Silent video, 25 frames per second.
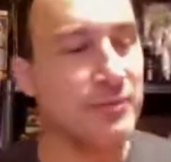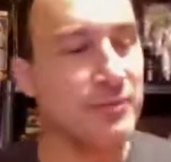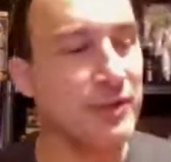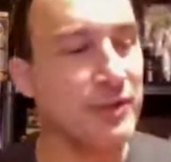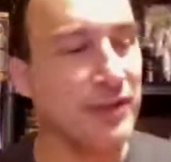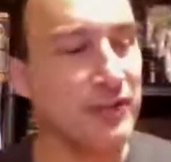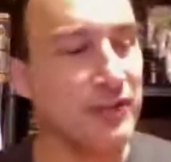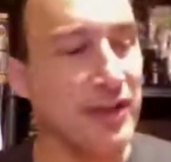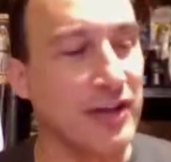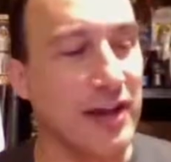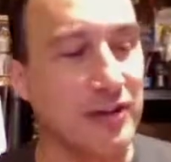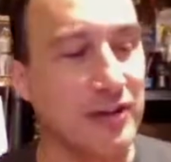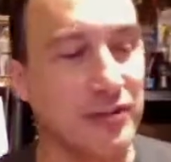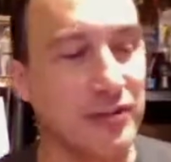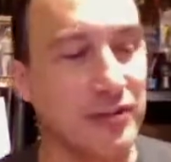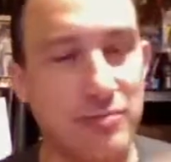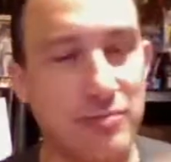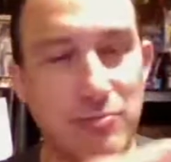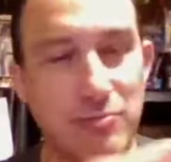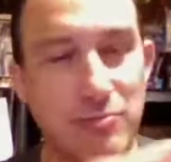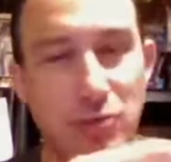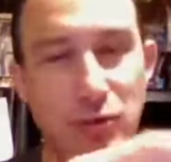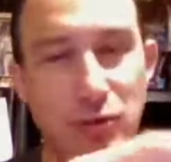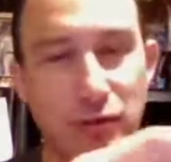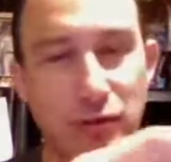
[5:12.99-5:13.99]
It's actually
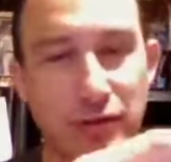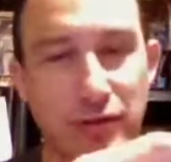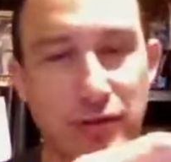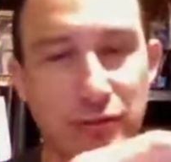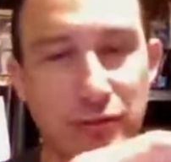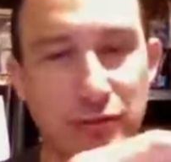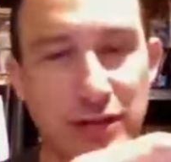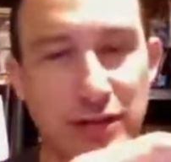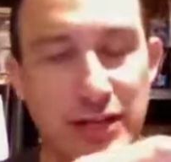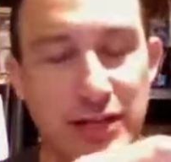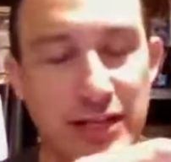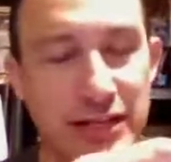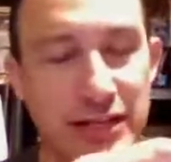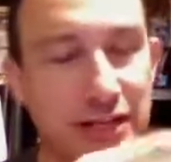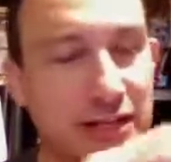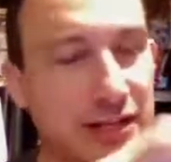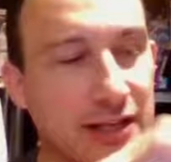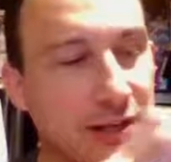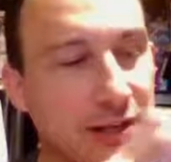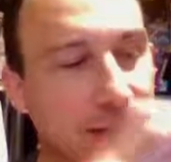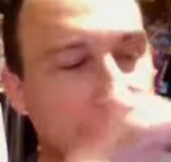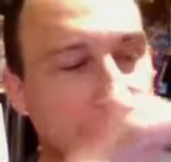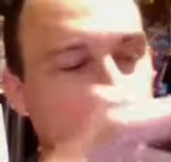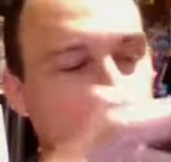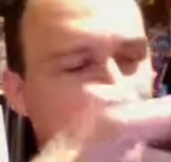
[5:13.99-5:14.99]
more
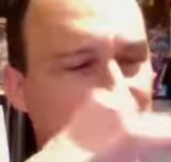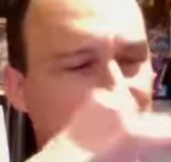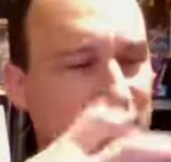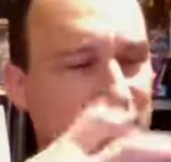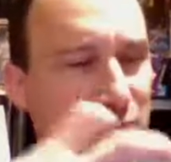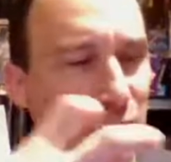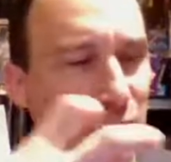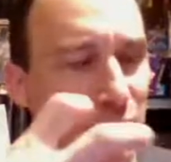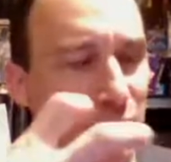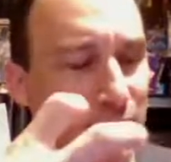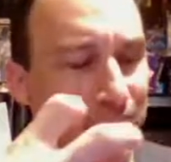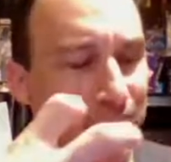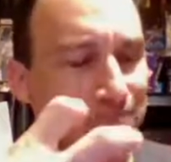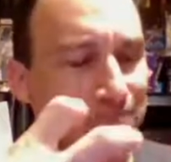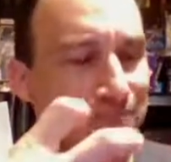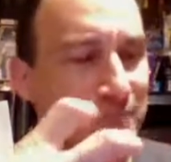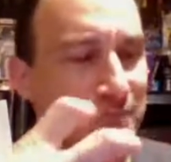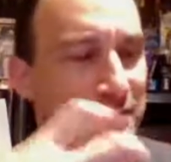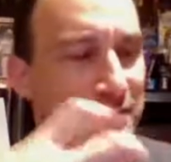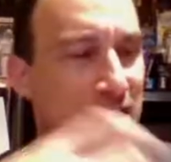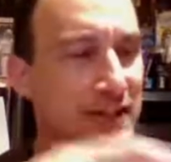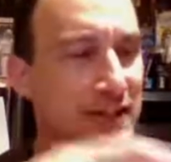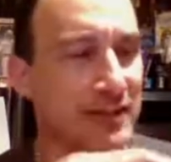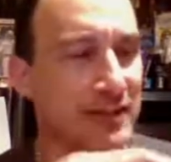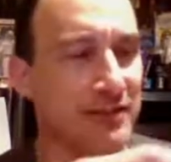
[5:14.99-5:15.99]
3D. It's more
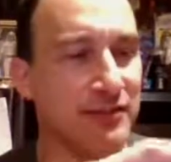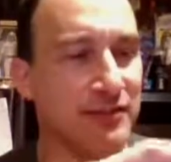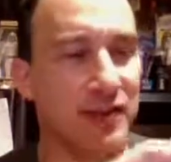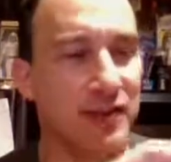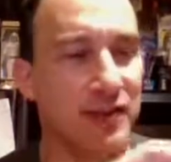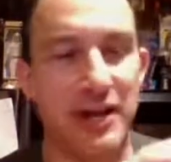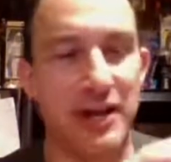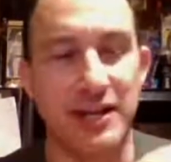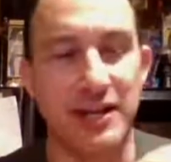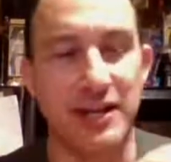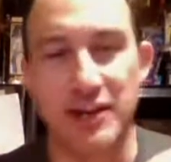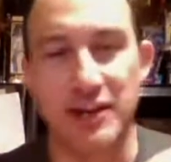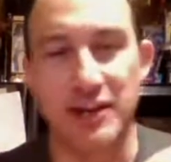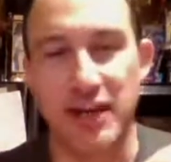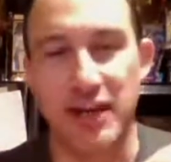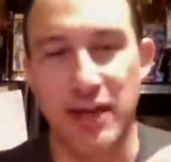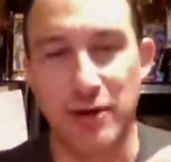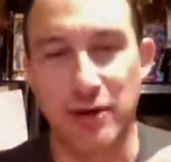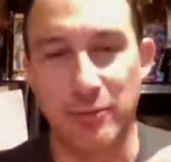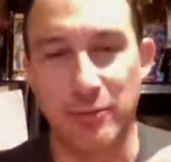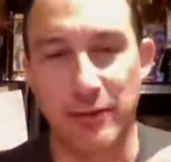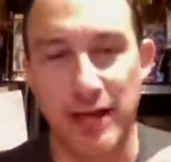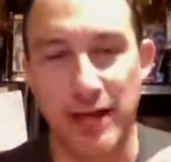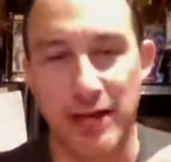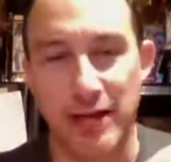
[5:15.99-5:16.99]
defined, and the
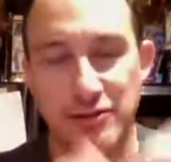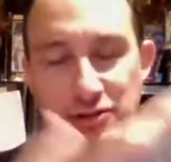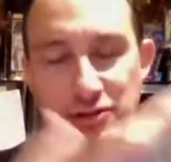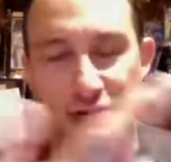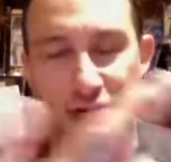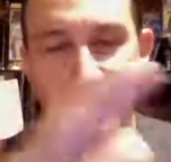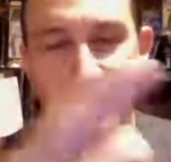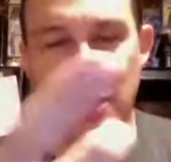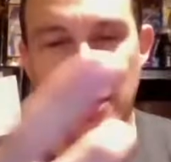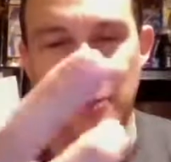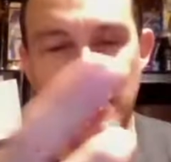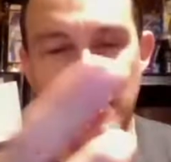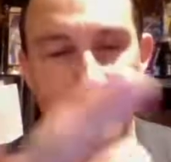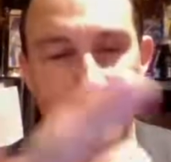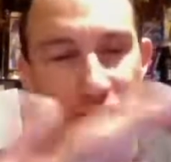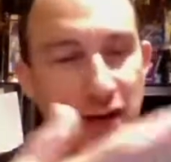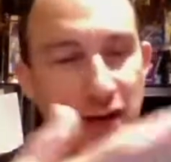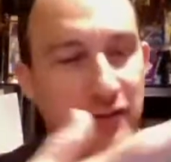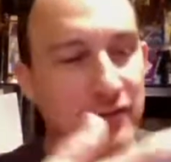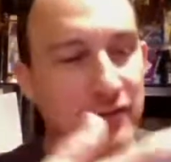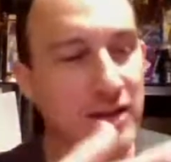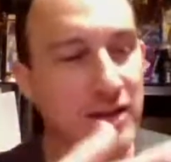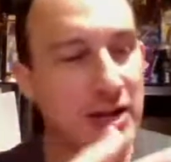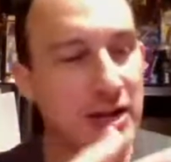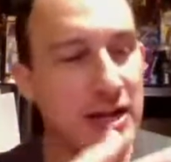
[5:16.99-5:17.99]
helmet actually comes
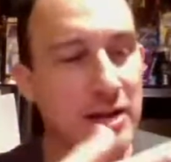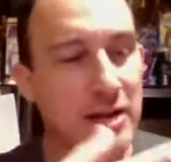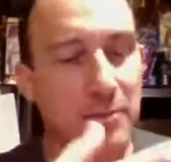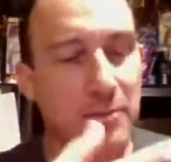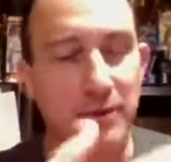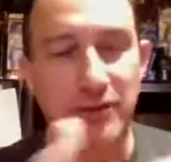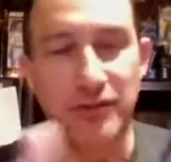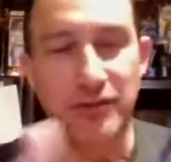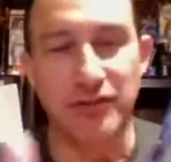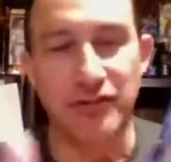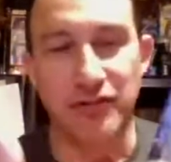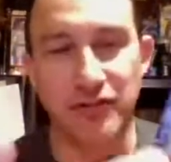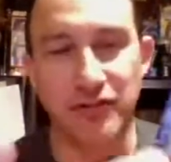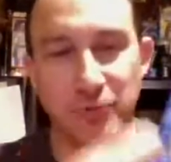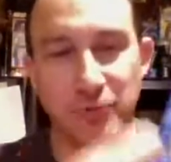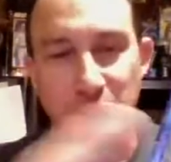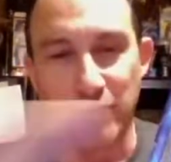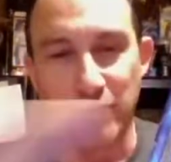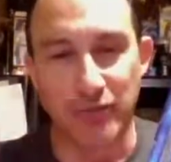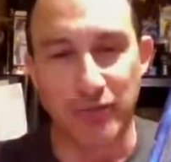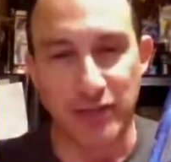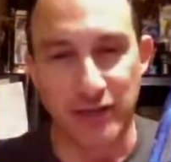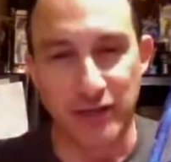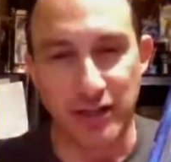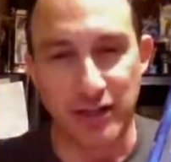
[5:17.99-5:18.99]
off. But this is
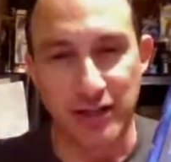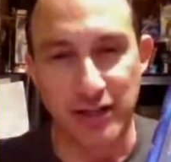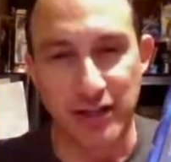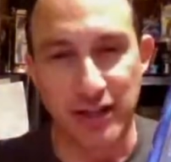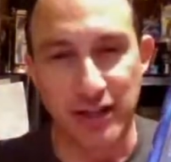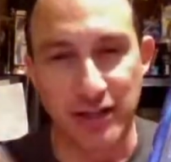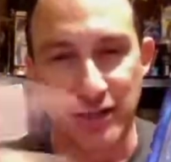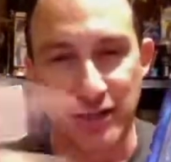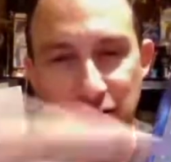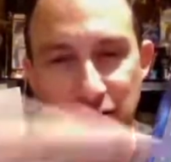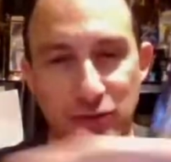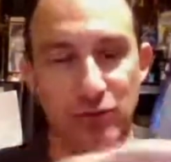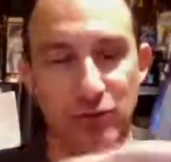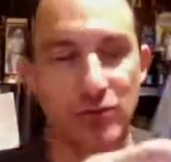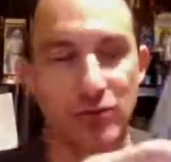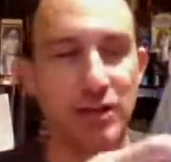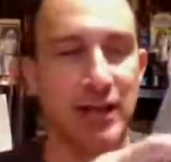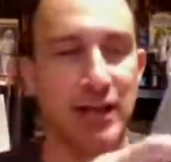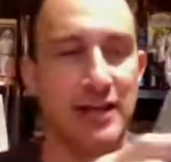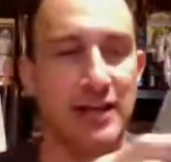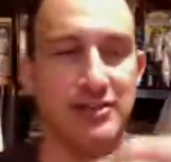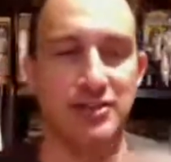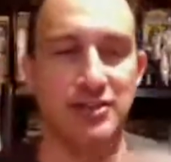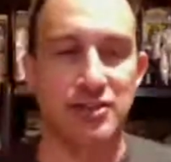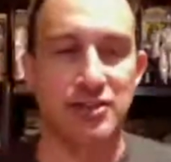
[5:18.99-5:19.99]
supposed to look like the old
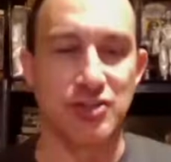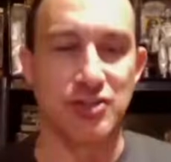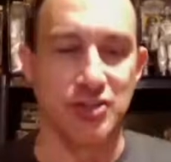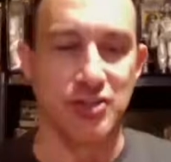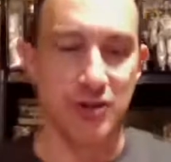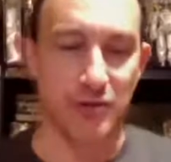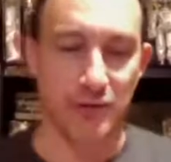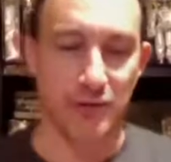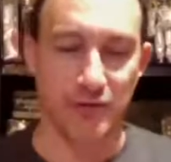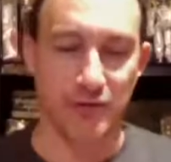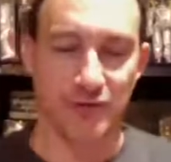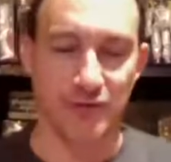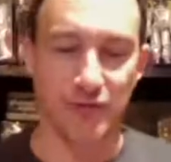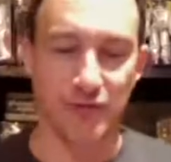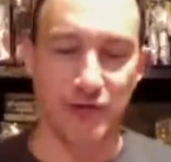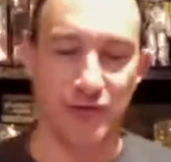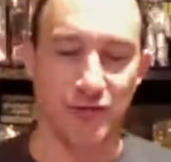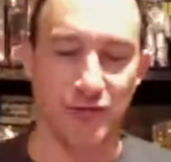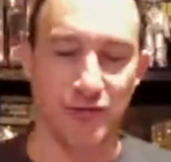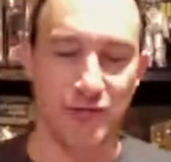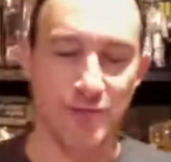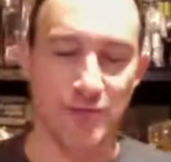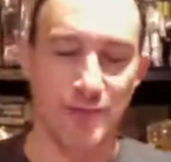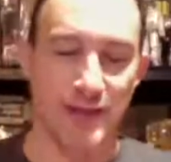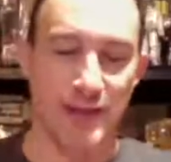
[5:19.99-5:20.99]
classic Star Wars
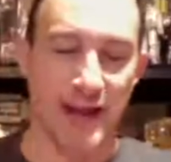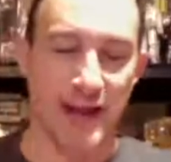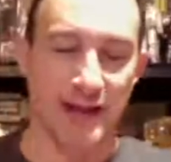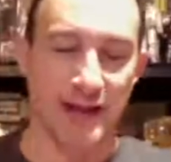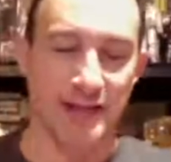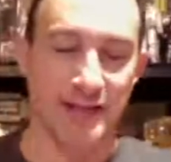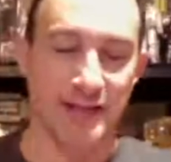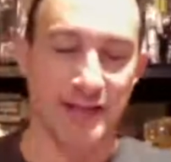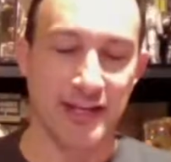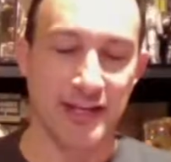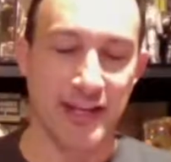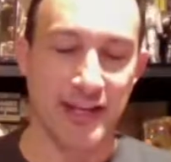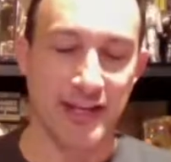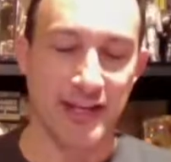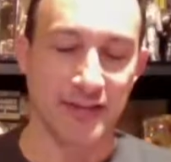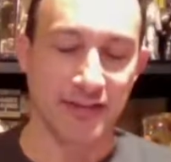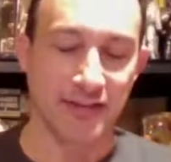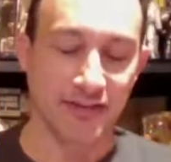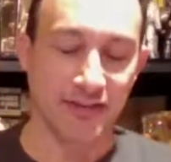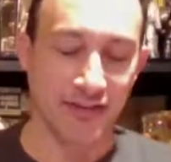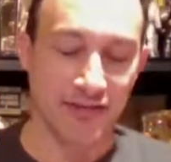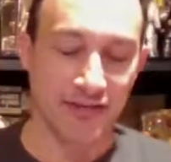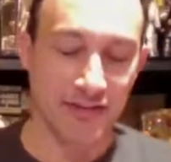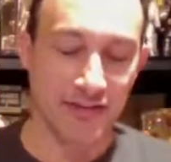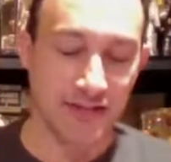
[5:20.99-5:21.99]
figures from back in the day, the
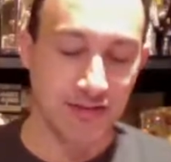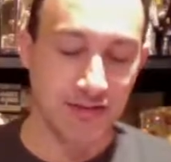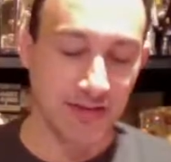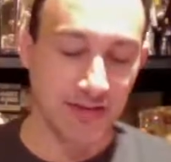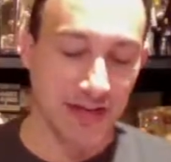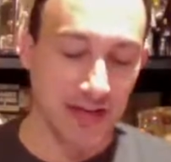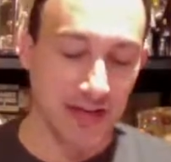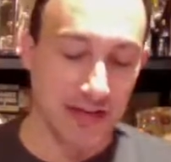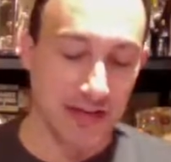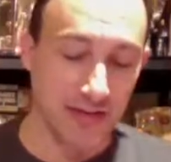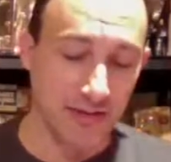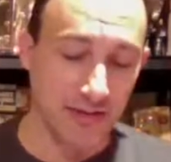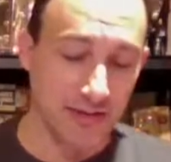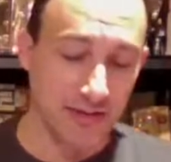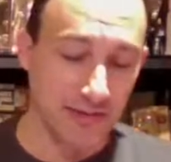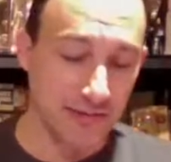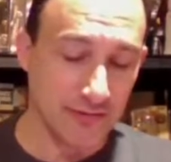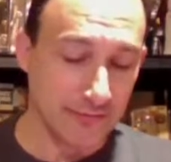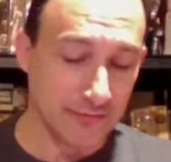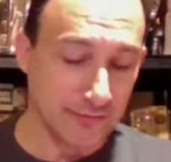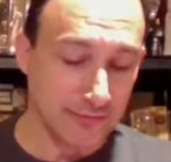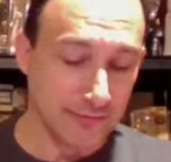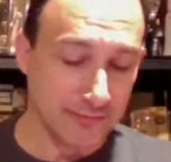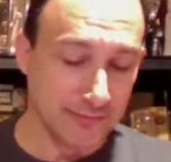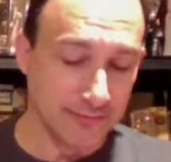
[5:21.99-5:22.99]
70s and 80s. And